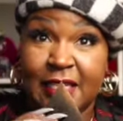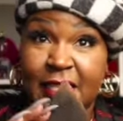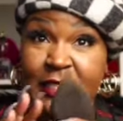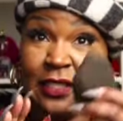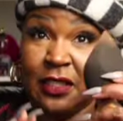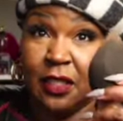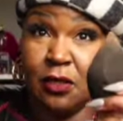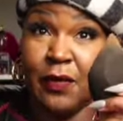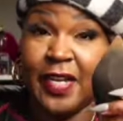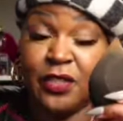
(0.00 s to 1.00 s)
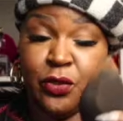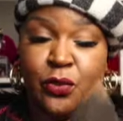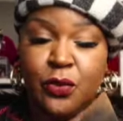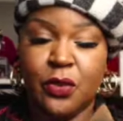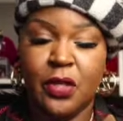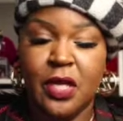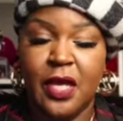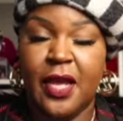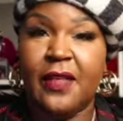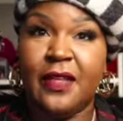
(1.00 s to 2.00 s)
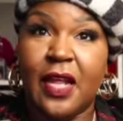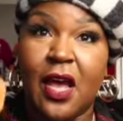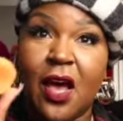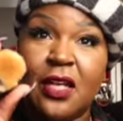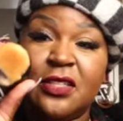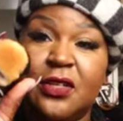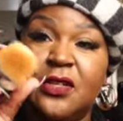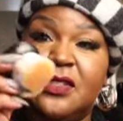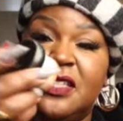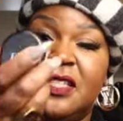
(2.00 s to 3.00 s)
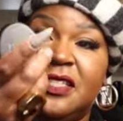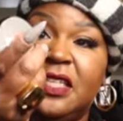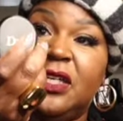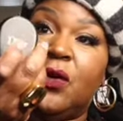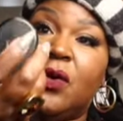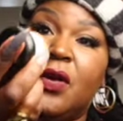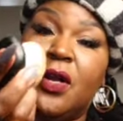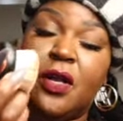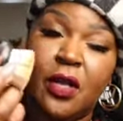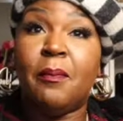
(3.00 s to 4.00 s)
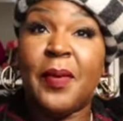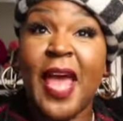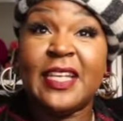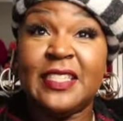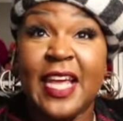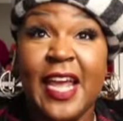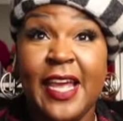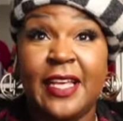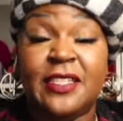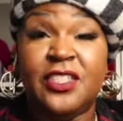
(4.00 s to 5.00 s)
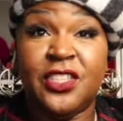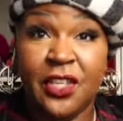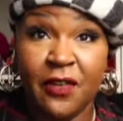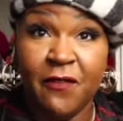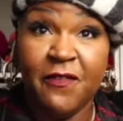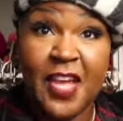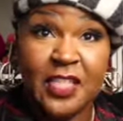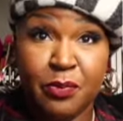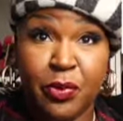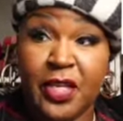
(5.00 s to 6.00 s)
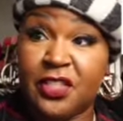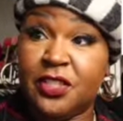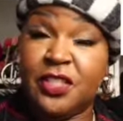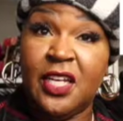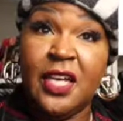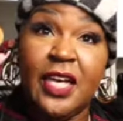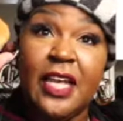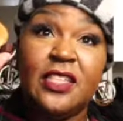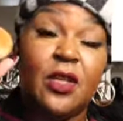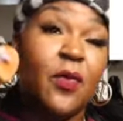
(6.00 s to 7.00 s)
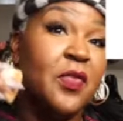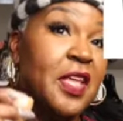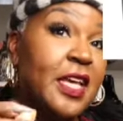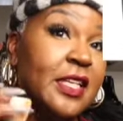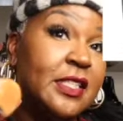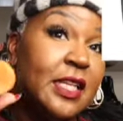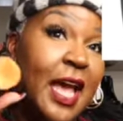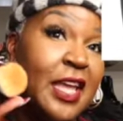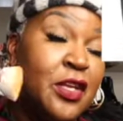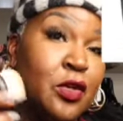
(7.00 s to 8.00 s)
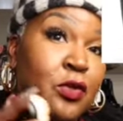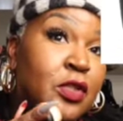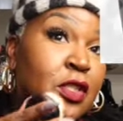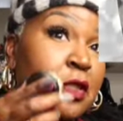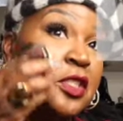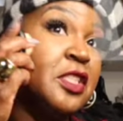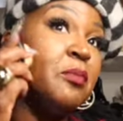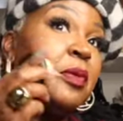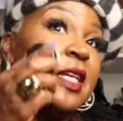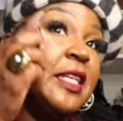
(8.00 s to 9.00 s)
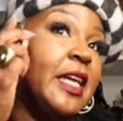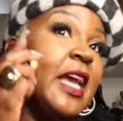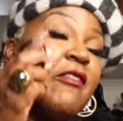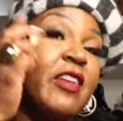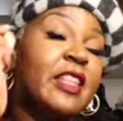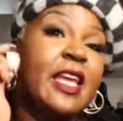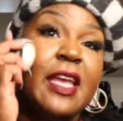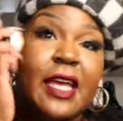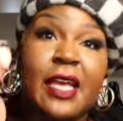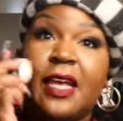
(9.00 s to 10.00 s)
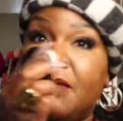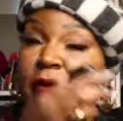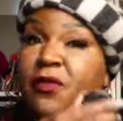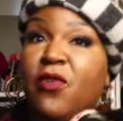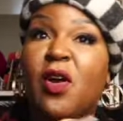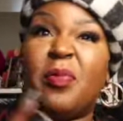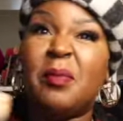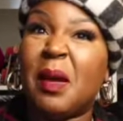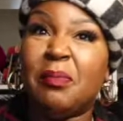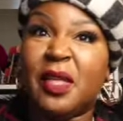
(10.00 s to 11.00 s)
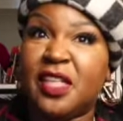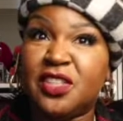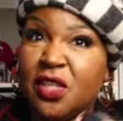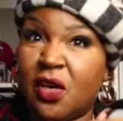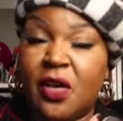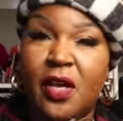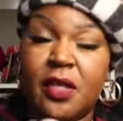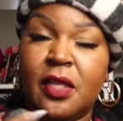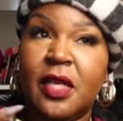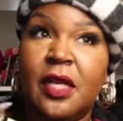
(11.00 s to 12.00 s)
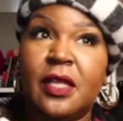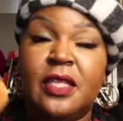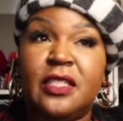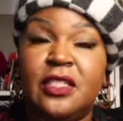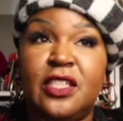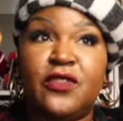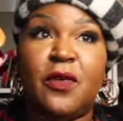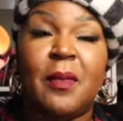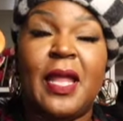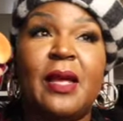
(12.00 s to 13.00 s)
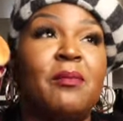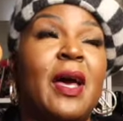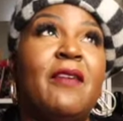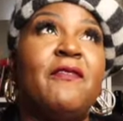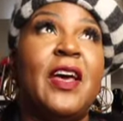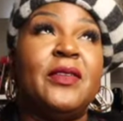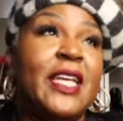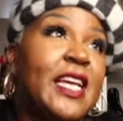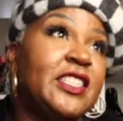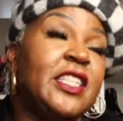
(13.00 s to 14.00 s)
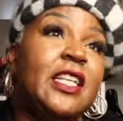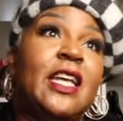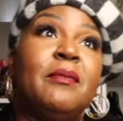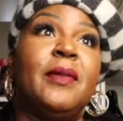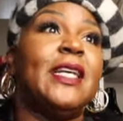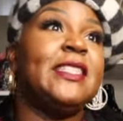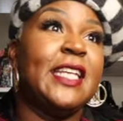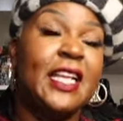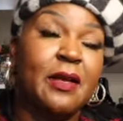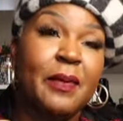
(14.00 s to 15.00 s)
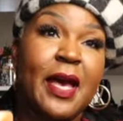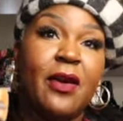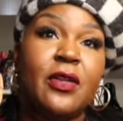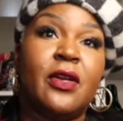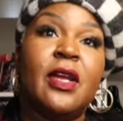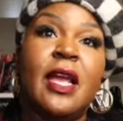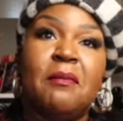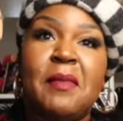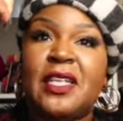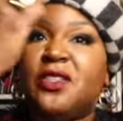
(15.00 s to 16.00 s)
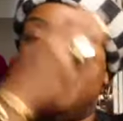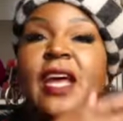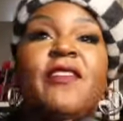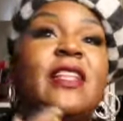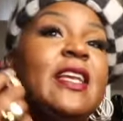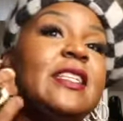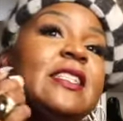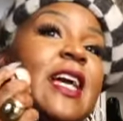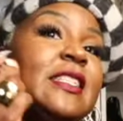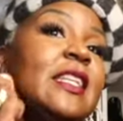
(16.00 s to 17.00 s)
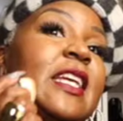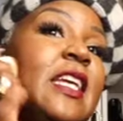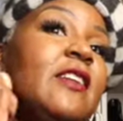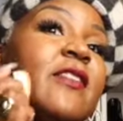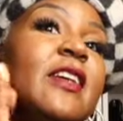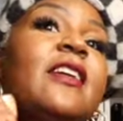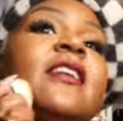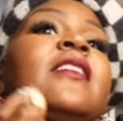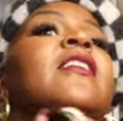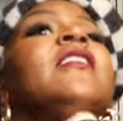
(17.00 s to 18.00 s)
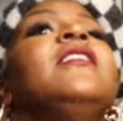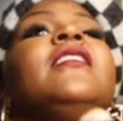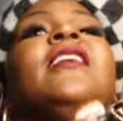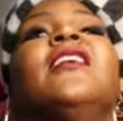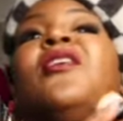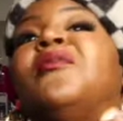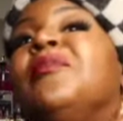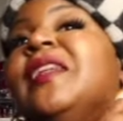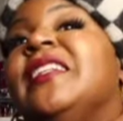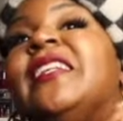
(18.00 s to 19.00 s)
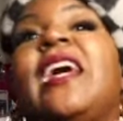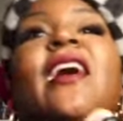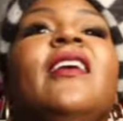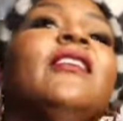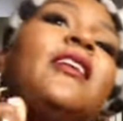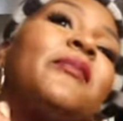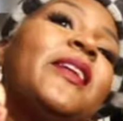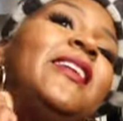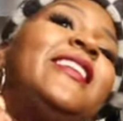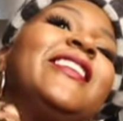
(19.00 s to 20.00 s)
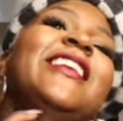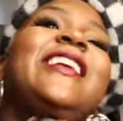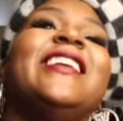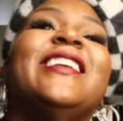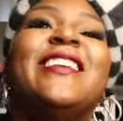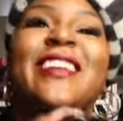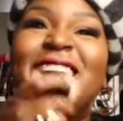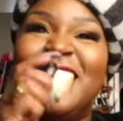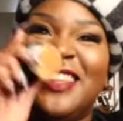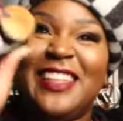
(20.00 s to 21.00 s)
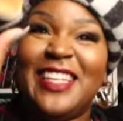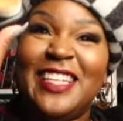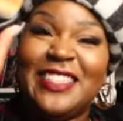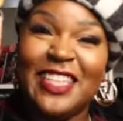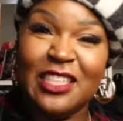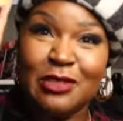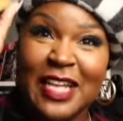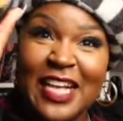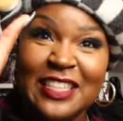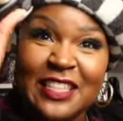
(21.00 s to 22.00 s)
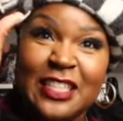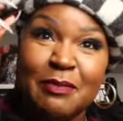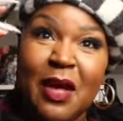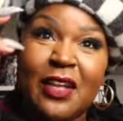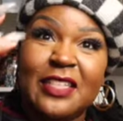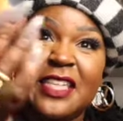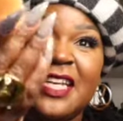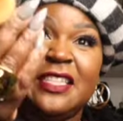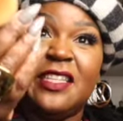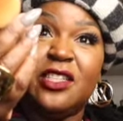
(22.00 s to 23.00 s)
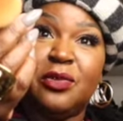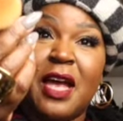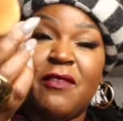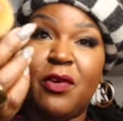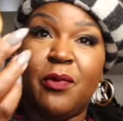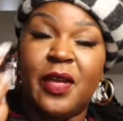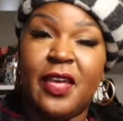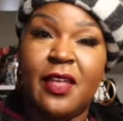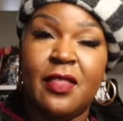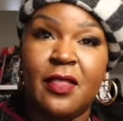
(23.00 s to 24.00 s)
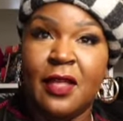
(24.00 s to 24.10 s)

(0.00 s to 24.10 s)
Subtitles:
This is a great tool. And then I also use this Dior Backstage face brush. And so this I use to just blend everything in. Before I put my blush on, this is just for my foundation and my setting powder. Make sure everything is nice and even, you know, blend it out up under here. This is nice and small, it's easy to travel with.